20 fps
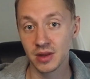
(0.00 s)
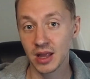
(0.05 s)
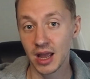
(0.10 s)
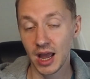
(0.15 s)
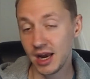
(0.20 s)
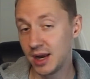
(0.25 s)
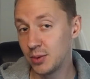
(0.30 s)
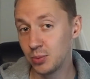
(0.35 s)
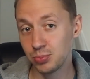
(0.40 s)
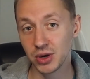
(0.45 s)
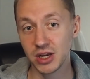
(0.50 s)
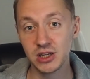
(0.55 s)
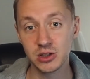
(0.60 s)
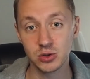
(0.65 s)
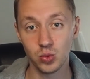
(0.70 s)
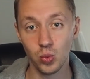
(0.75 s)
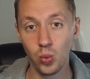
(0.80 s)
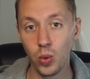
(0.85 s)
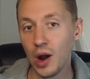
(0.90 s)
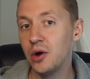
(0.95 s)
and it
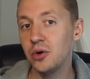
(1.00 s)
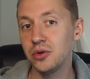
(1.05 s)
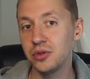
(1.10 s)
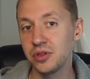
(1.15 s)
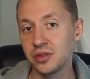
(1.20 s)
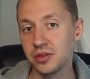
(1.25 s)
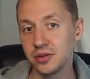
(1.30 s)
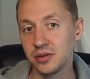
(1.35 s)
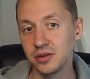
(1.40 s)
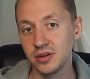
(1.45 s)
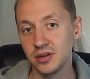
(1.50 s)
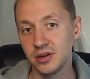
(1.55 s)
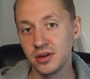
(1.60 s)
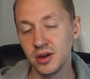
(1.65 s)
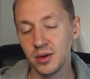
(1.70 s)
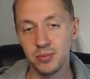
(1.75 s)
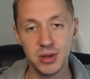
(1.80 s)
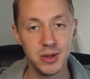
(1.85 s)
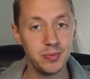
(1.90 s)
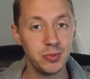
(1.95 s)
brings wealth
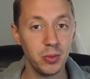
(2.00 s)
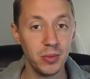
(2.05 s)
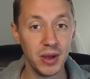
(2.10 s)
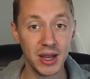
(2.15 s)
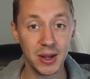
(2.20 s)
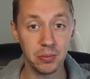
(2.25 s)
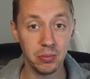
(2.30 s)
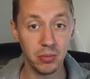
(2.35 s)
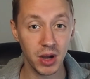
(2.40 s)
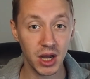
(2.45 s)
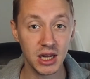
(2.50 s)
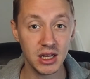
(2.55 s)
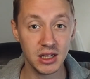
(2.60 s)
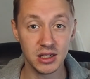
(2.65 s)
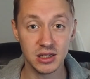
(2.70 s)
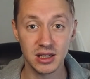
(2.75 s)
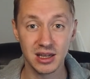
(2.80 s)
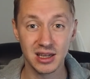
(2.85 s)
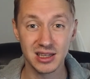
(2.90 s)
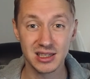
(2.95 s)
people make
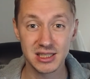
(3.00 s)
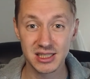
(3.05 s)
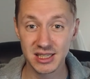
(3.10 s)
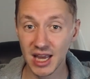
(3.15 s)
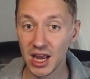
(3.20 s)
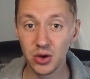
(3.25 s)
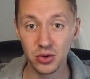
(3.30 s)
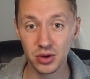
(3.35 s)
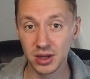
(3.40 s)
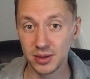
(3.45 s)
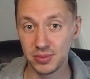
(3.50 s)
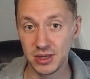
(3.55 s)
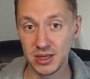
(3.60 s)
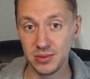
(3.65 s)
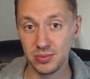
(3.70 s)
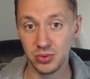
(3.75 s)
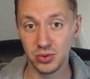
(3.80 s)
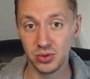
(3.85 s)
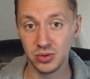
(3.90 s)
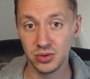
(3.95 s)
money scaring
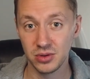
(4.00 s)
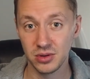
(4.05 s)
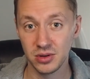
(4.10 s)
people